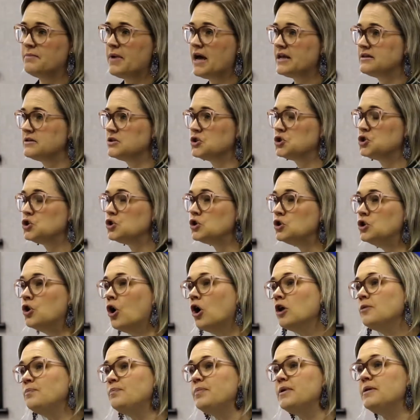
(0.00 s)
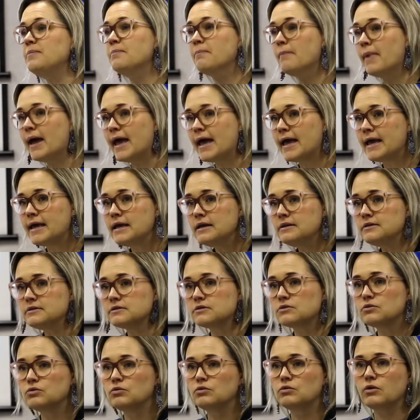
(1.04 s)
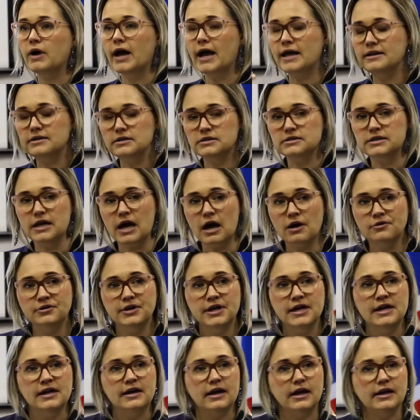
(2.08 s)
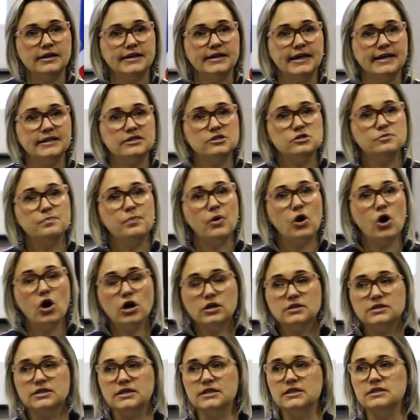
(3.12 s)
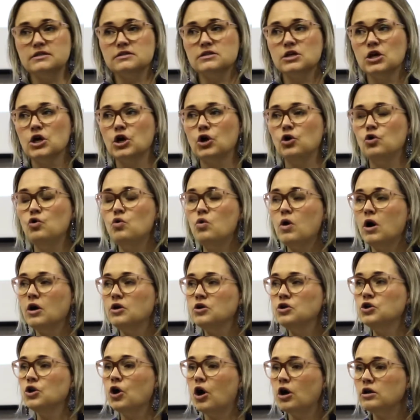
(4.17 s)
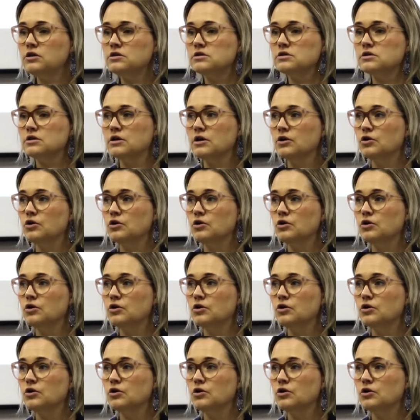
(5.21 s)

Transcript: matter, should not be made or handed down against parties who are not